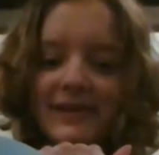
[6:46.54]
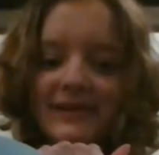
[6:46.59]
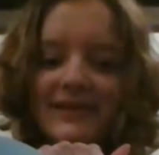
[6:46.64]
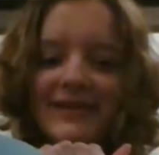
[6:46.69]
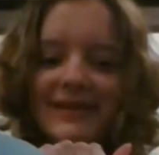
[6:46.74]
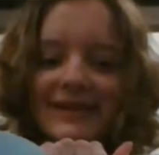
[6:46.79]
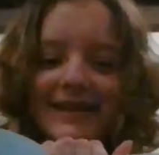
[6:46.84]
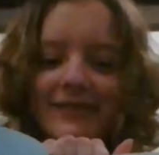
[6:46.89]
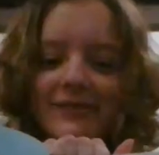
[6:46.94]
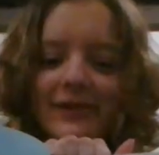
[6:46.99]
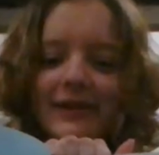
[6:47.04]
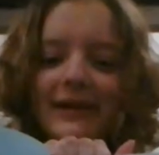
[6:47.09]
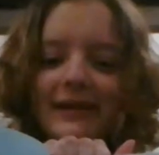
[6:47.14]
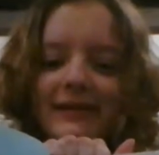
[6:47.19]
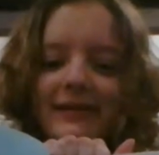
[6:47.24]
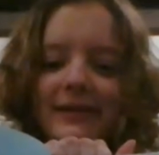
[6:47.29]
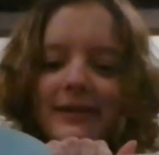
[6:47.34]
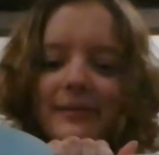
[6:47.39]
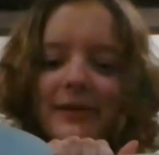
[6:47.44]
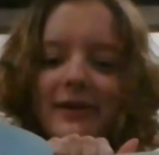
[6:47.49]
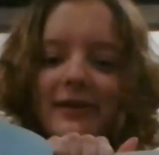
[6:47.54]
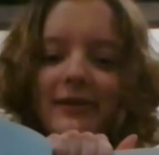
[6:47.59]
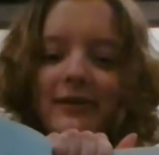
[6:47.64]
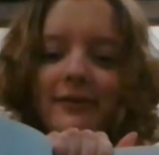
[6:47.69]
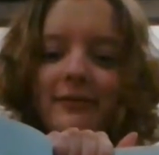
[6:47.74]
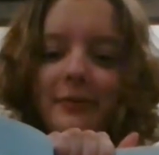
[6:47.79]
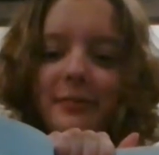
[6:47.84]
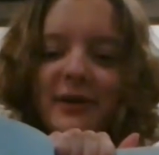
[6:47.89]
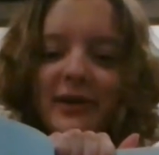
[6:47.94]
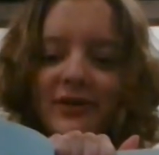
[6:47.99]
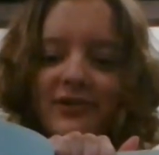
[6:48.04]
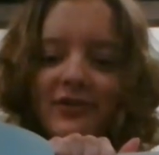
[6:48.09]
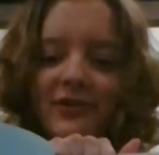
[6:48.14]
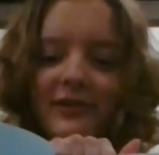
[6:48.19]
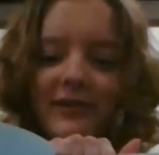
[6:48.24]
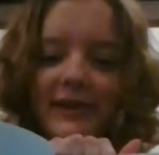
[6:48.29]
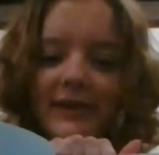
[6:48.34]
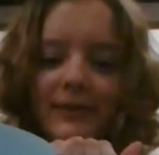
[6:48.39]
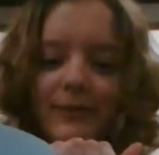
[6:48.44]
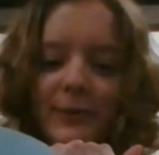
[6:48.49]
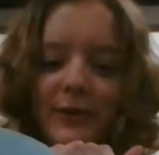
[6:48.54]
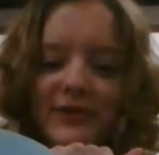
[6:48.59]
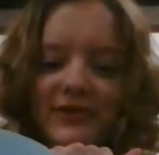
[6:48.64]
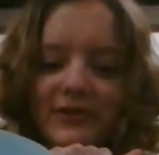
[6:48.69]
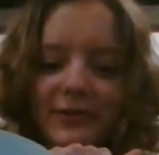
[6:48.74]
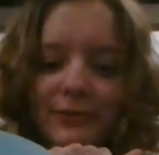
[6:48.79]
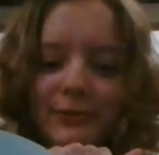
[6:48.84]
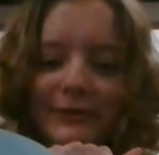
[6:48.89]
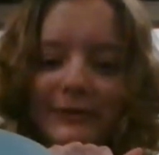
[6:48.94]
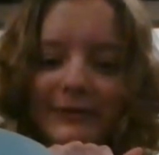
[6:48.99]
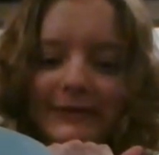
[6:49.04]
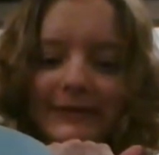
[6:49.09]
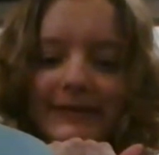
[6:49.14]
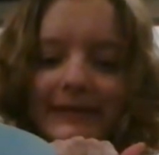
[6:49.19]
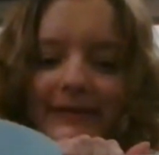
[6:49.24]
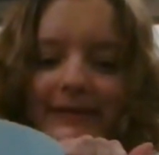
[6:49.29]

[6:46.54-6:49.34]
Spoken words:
Significantly better of a picture than the winter one.